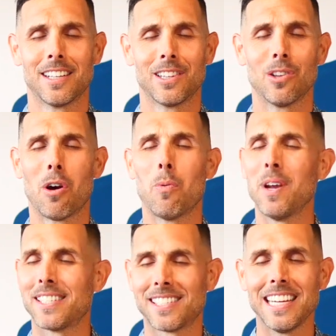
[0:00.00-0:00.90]
Lord, we
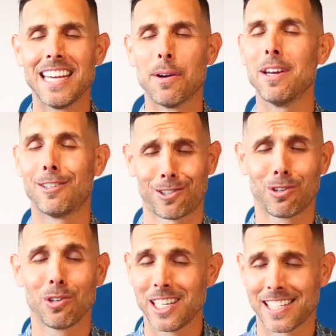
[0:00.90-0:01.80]
see and we
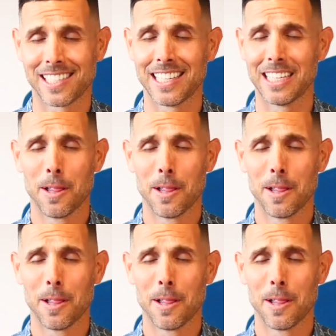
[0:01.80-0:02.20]
truly see.